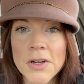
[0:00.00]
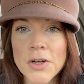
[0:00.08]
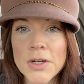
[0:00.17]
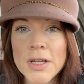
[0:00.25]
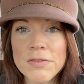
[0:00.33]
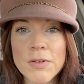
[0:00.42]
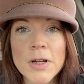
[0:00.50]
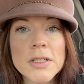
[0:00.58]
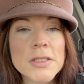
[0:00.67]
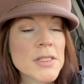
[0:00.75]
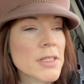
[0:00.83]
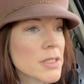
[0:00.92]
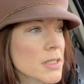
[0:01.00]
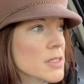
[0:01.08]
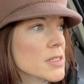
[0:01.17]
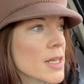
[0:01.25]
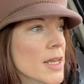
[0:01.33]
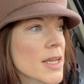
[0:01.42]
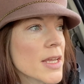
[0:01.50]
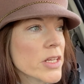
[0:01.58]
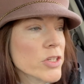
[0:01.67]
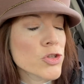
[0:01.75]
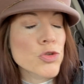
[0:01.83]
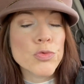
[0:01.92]
Okay, friends, it is a
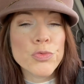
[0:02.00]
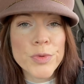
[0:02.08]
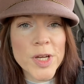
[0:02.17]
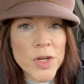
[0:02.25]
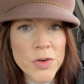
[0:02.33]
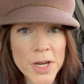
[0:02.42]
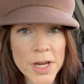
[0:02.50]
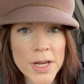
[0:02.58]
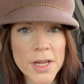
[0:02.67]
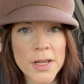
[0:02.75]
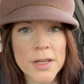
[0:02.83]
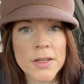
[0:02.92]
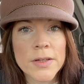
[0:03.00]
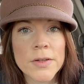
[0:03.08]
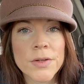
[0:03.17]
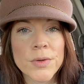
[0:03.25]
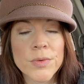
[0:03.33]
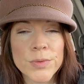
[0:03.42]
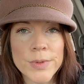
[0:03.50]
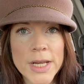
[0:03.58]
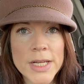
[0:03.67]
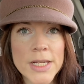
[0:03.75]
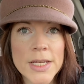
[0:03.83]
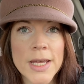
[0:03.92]
dreary,
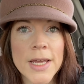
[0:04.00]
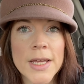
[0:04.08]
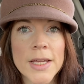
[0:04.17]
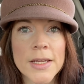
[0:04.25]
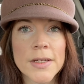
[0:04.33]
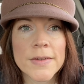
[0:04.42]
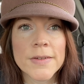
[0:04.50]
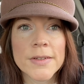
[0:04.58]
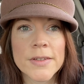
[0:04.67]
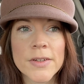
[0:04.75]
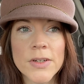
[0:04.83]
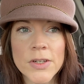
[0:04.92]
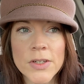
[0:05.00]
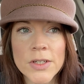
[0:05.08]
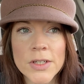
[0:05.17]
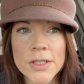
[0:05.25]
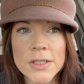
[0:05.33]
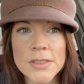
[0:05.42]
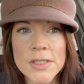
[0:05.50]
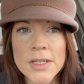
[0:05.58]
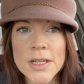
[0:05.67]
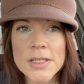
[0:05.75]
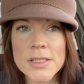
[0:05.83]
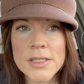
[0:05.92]
rainy day on
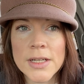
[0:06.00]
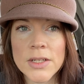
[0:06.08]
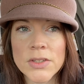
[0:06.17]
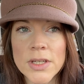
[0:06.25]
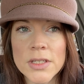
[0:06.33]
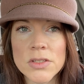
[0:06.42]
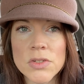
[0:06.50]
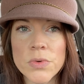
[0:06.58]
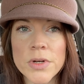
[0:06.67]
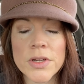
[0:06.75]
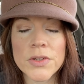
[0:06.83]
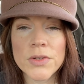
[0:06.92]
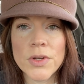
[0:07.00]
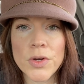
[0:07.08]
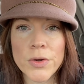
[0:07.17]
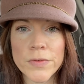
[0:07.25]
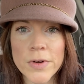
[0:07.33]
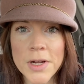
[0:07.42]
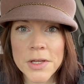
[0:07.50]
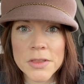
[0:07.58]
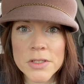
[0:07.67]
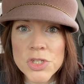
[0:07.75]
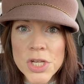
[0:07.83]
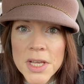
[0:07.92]
today's styled editorial over at
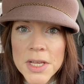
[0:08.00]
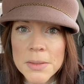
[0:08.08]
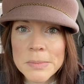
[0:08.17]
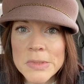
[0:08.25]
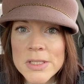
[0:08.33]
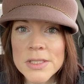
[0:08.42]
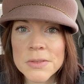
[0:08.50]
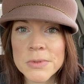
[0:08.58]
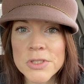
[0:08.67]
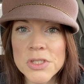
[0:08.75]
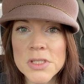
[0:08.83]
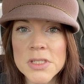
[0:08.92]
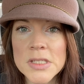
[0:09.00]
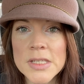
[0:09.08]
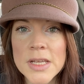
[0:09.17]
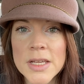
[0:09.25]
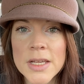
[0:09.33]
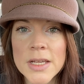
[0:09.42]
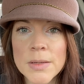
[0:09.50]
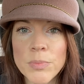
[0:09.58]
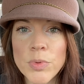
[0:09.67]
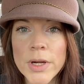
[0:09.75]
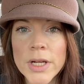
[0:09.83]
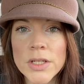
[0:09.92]
the James, which is a
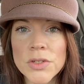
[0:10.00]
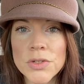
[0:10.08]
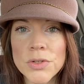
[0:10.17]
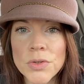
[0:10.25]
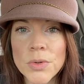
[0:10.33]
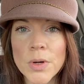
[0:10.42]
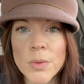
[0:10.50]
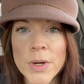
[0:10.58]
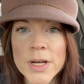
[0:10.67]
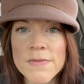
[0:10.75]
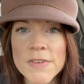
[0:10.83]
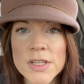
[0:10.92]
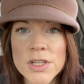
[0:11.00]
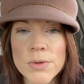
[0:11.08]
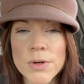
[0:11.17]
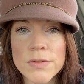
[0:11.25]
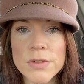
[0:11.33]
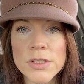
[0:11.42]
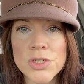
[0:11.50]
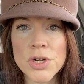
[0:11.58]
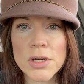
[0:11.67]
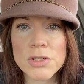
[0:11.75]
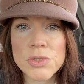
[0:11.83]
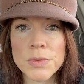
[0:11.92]
brand new wedding venue over in
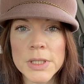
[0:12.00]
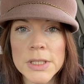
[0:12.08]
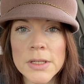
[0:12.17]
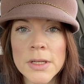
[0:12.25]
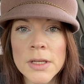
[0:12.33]
Joshua.